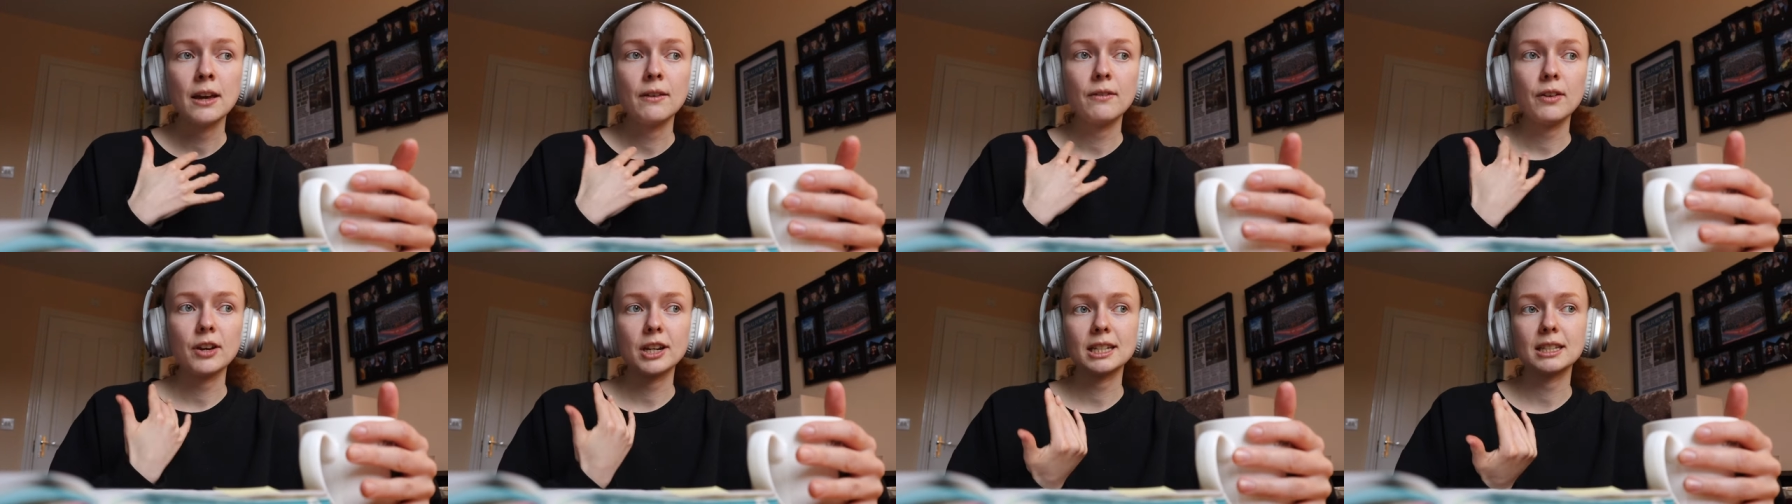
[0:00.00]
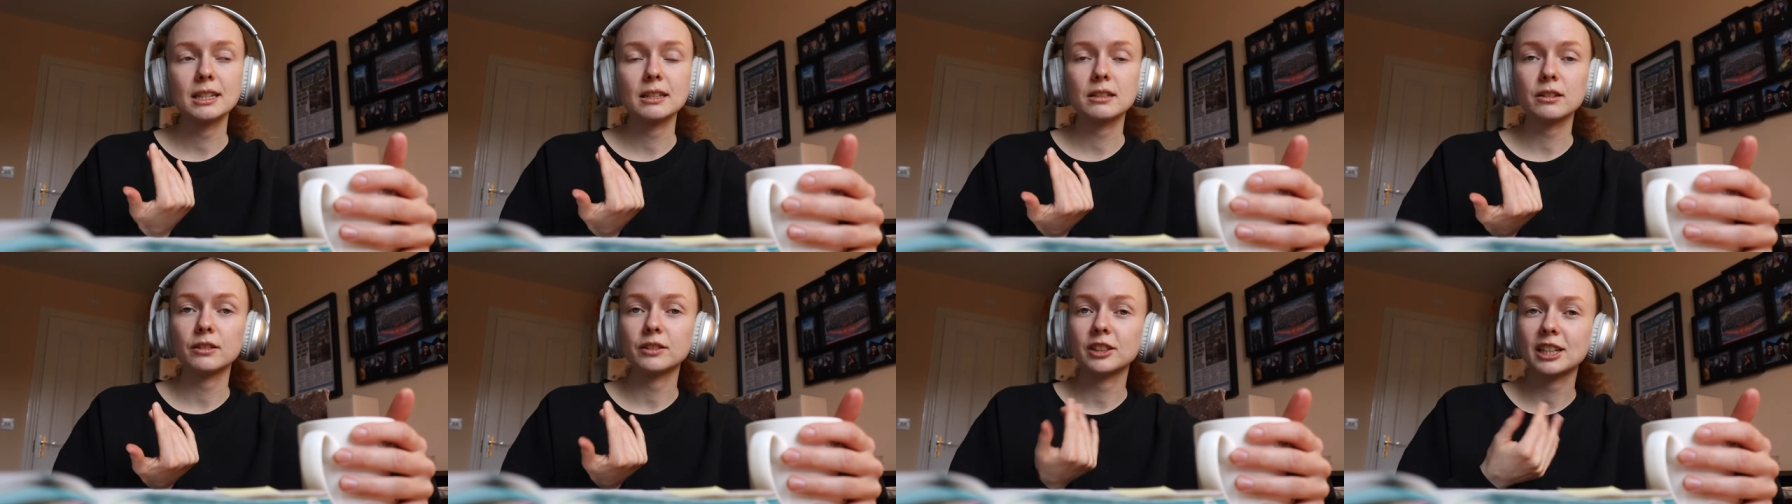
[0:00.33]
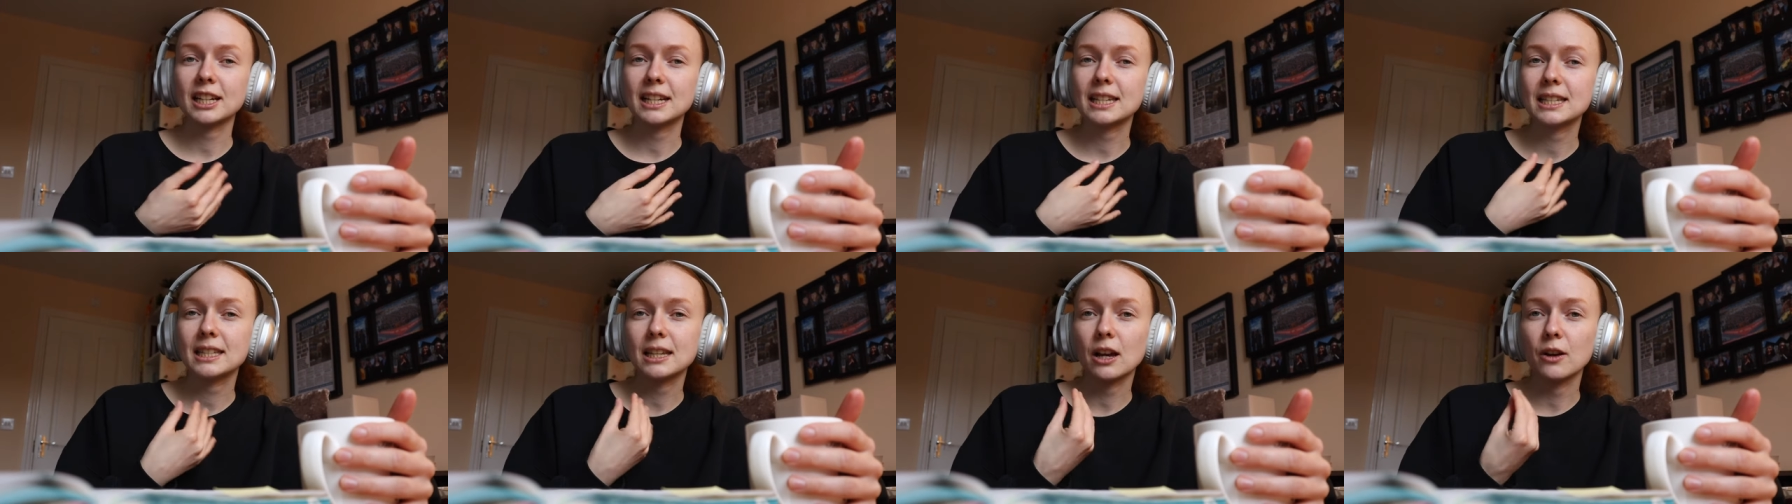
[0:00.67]
focuses on
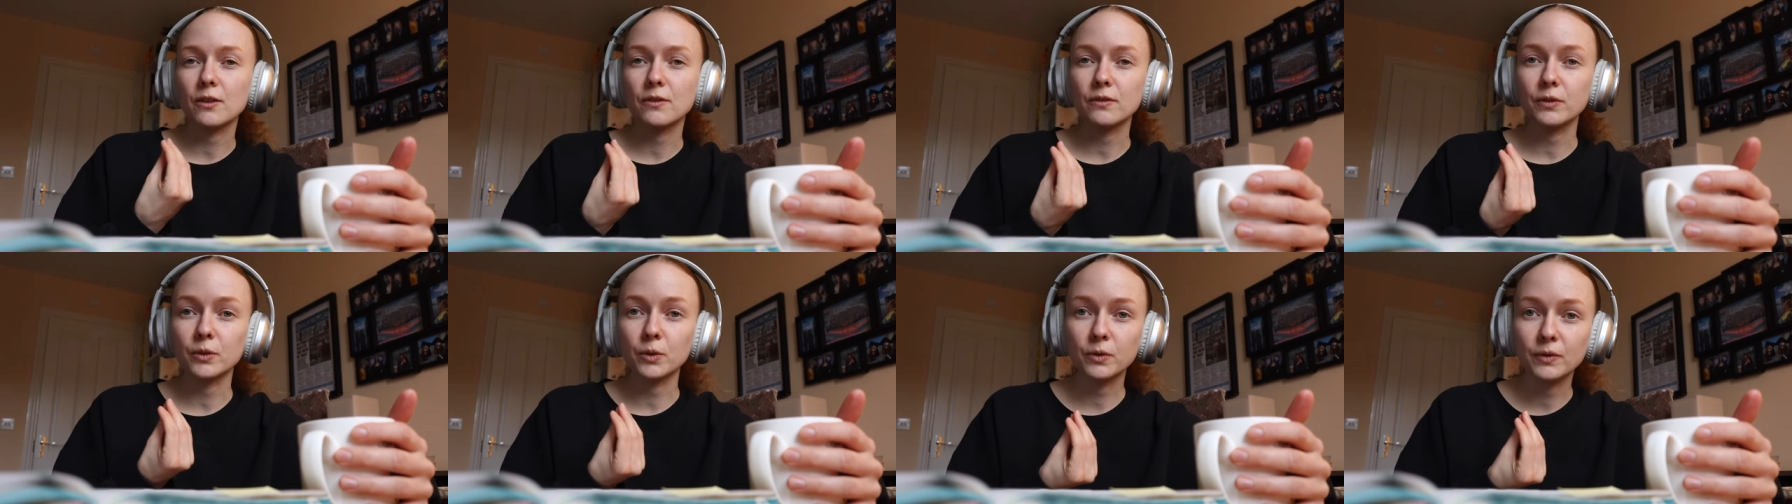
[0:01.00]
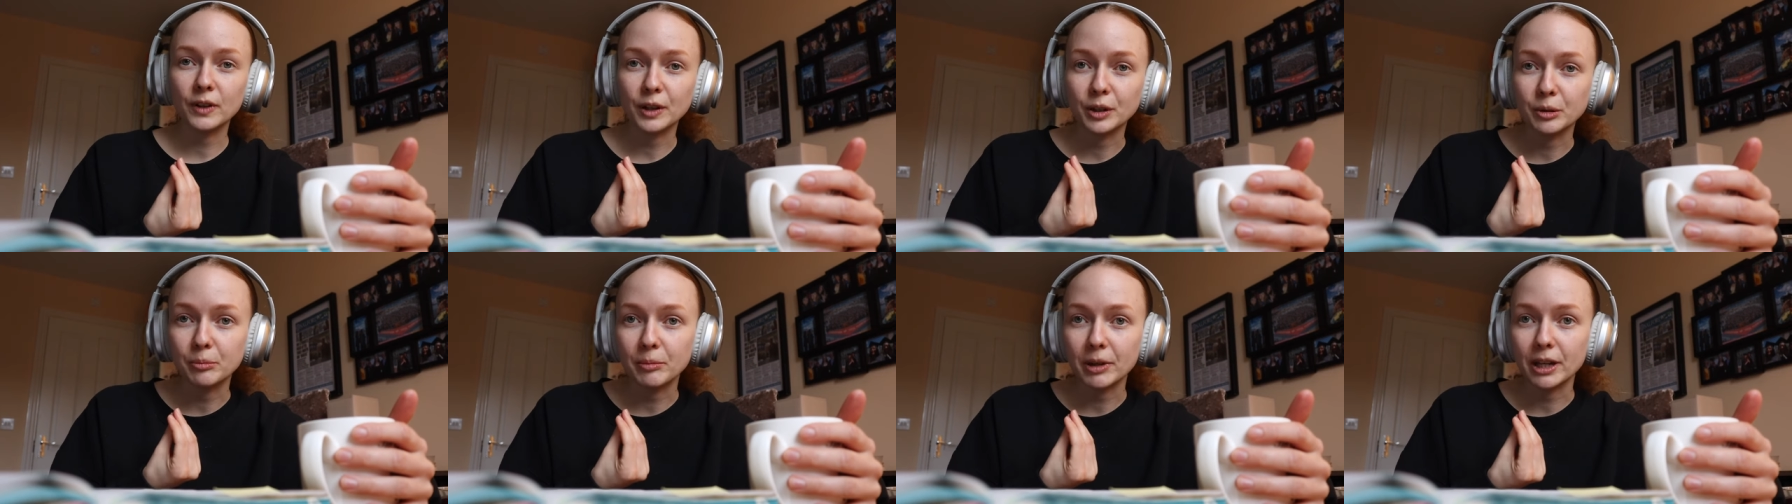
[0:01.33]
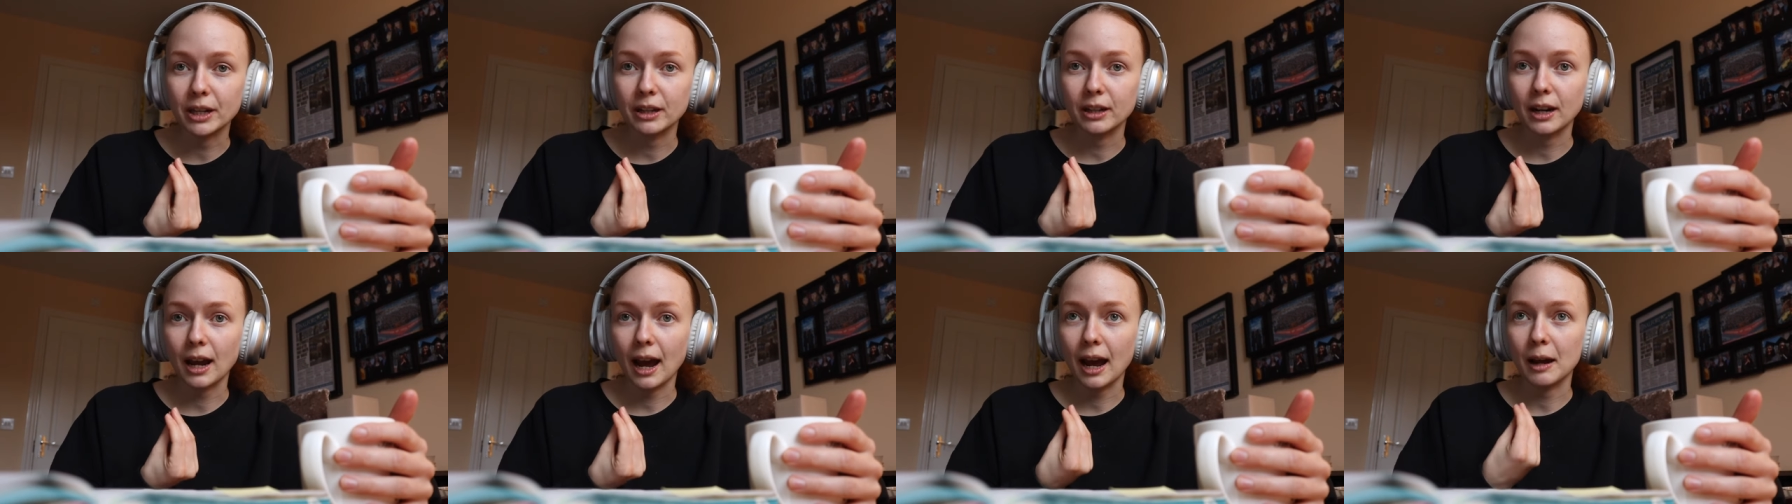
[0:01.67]
like
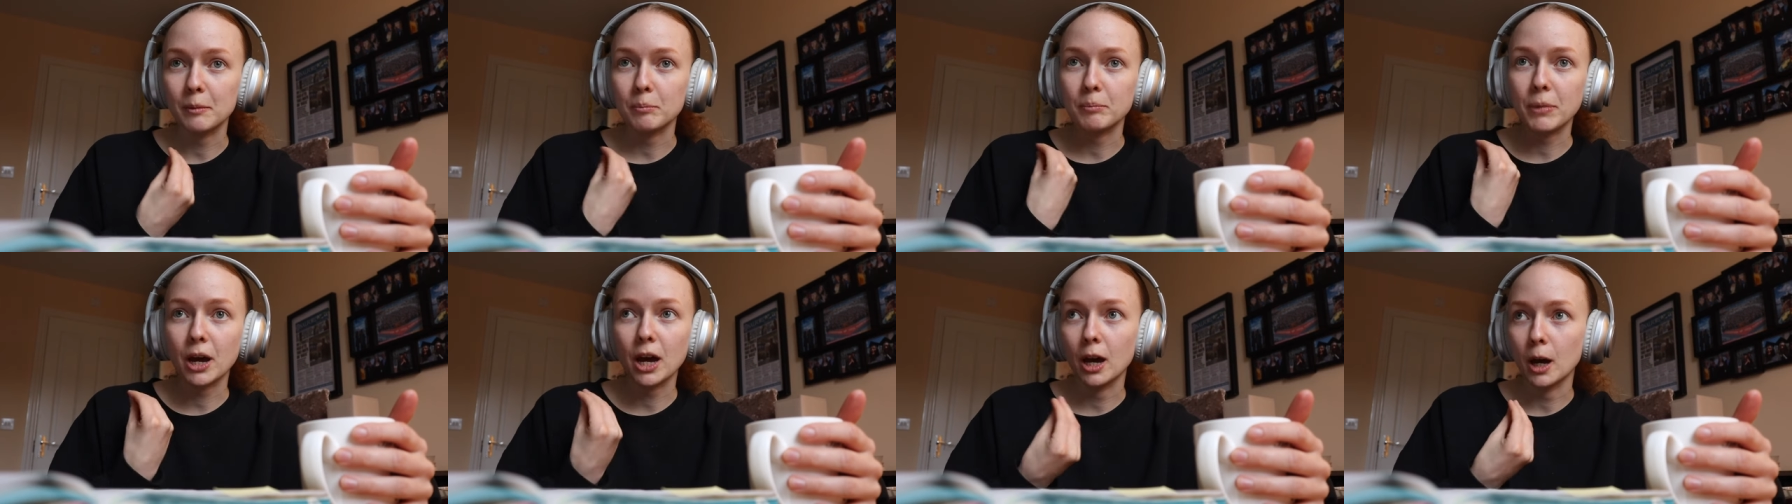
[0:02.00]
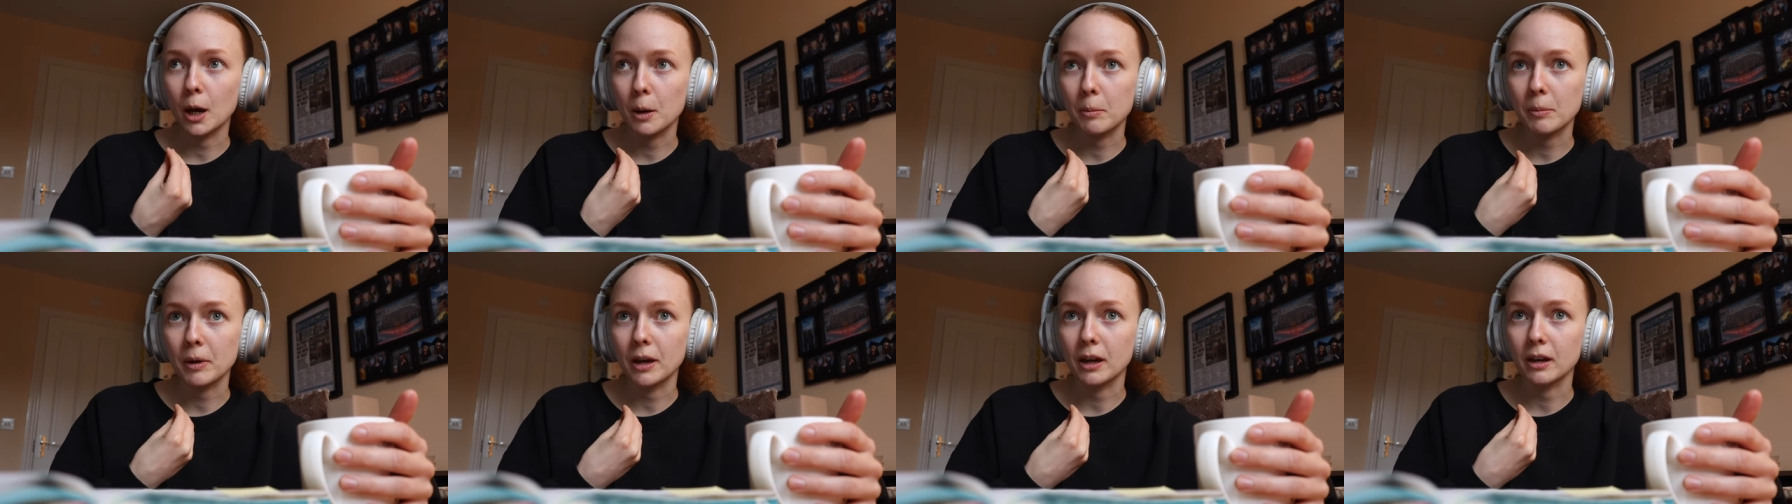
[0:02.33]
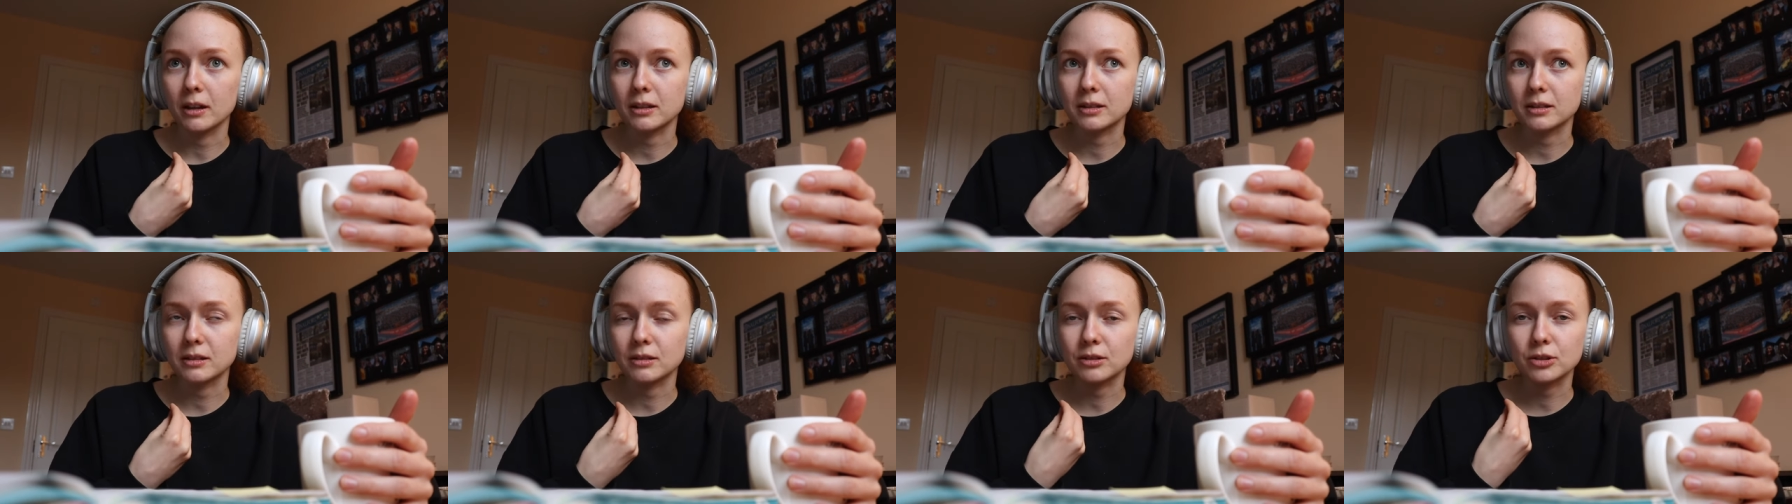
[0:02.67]
self-fulfillment and
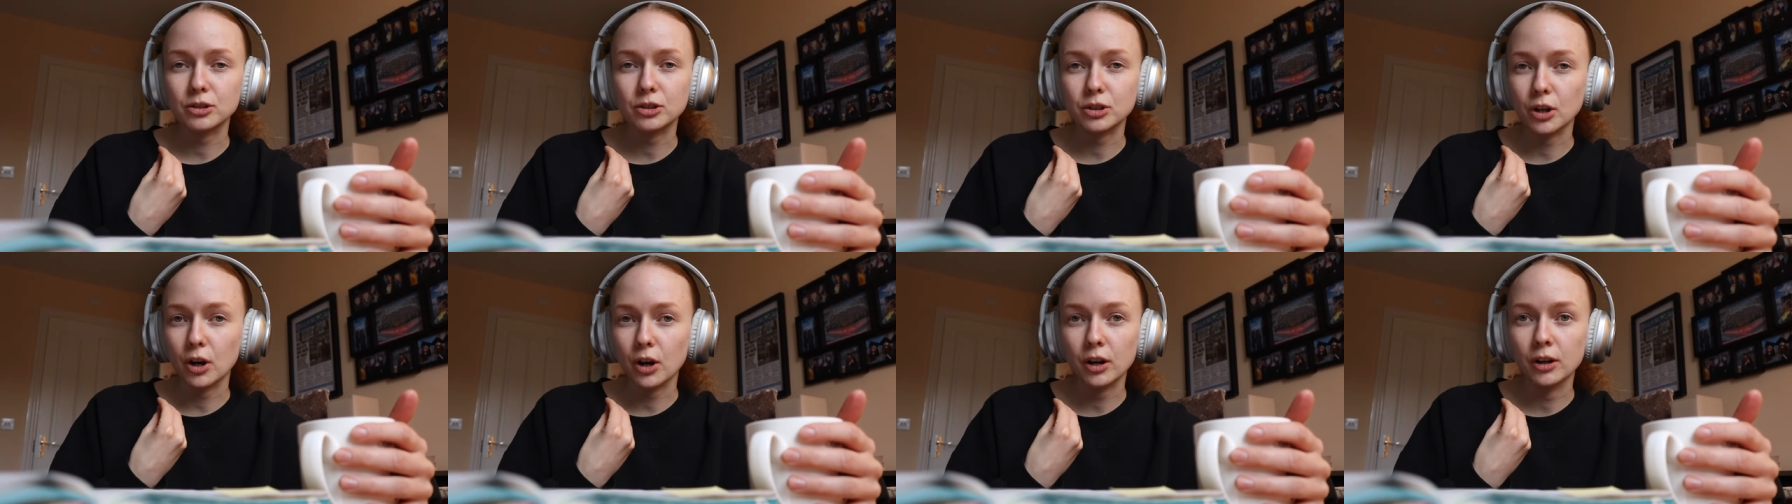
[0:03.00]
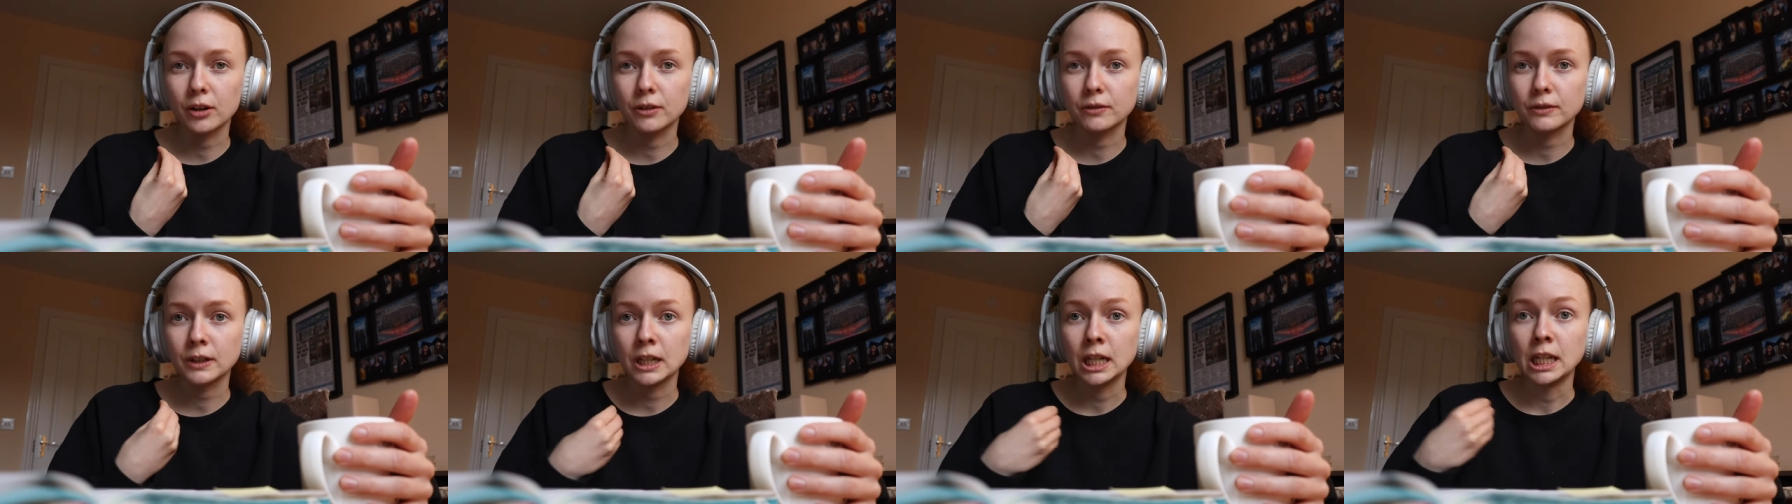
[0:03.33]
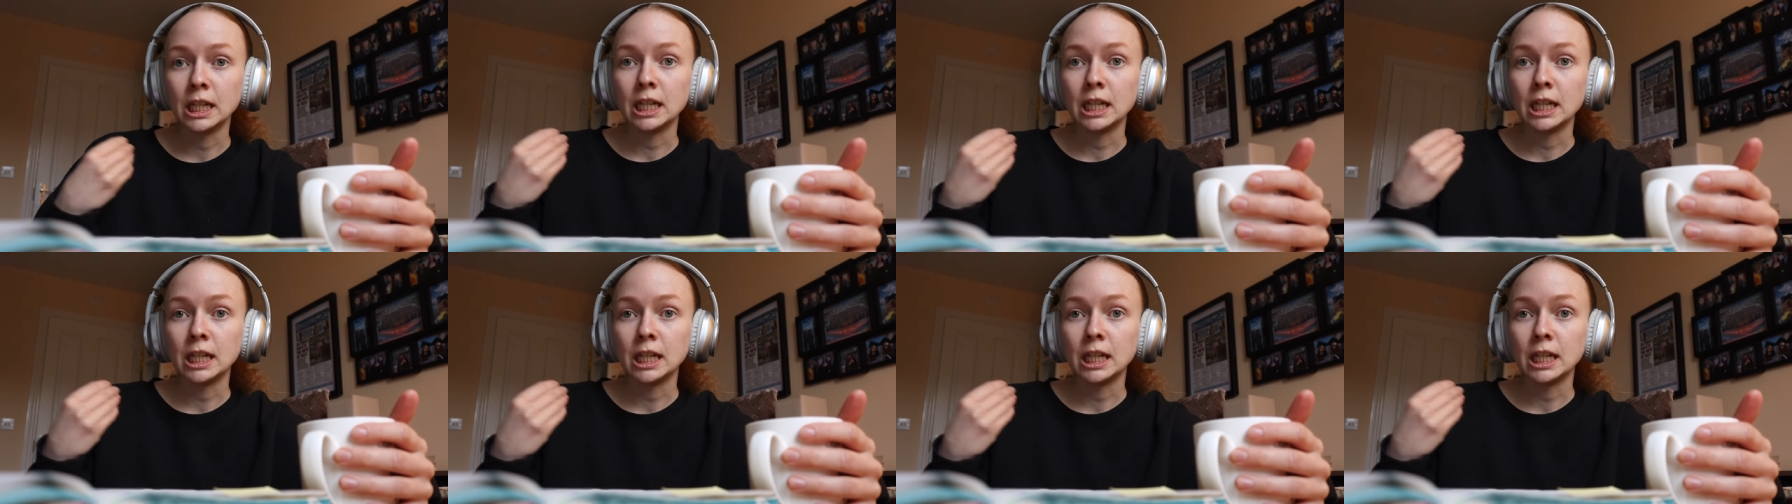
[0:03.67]
purpose and stuff.